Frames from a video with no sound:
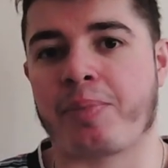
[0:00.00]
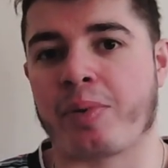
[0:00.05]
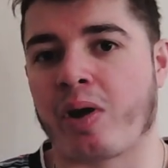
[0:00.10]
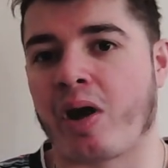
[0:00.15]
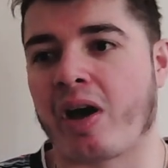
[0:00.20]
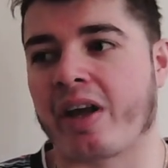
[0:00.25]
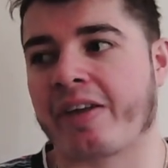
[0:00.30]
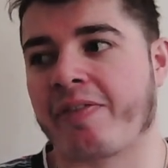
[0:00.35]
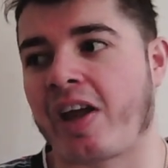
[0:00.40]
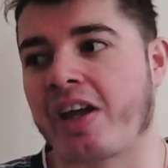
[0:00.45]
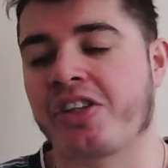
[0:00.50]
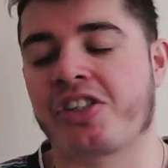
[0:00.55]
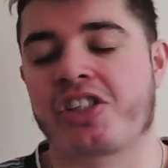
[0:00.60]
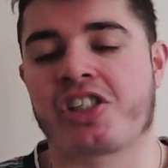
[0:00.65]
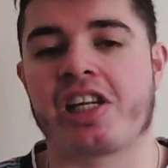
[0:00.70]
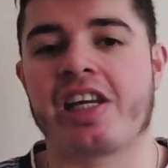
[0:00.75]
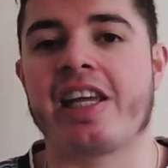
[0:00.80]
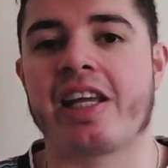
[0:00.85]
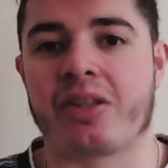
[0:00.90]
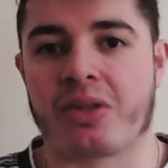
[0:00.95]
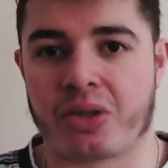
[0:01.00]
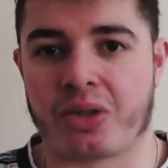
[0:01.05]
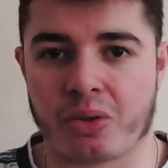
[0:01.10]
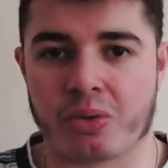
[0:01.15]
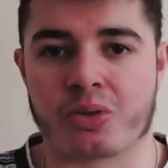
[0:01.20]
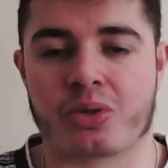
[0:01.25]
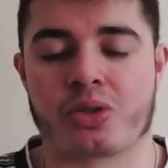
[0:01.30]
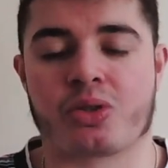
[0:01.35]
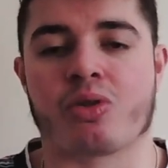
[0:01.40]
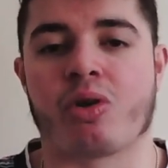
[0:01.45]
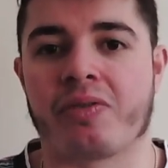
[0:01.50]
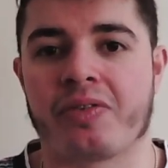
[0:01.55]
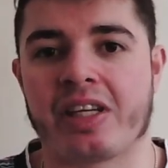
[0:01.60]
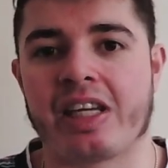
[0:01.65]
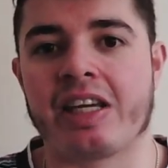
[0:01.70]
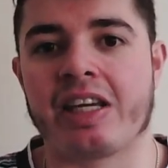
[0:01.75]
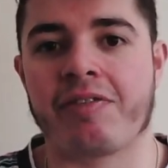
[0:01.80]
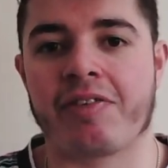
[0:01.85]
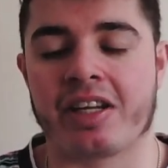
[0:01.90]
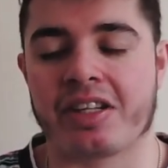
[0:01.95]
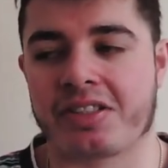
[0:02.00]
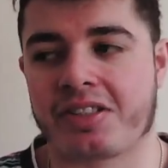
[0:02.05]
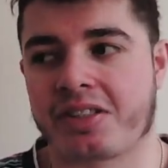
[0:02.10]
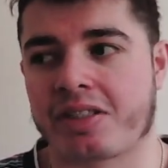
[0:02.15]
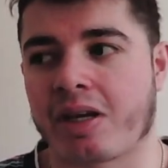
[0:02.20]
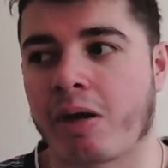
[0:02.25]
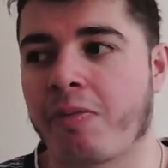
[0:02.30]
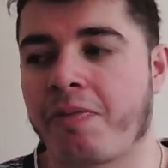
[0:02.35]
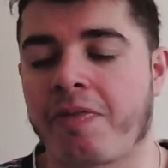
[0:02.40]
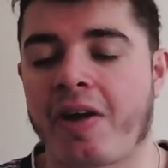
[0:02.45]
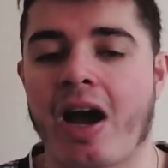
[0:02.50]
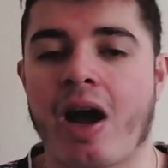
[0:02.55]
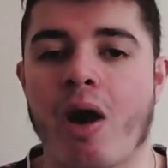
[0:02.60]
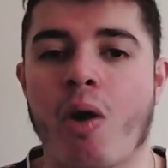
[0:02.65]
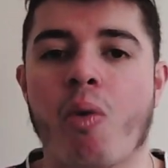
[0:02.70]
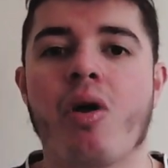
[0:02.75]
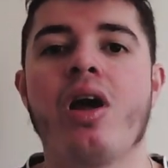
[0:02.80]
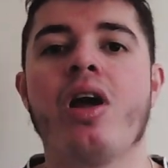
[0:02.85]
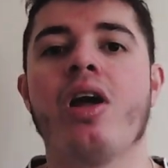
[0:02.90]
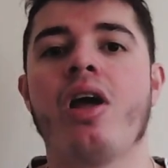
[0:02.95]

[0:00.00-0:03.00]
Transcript: but eventually it does sort of even itself out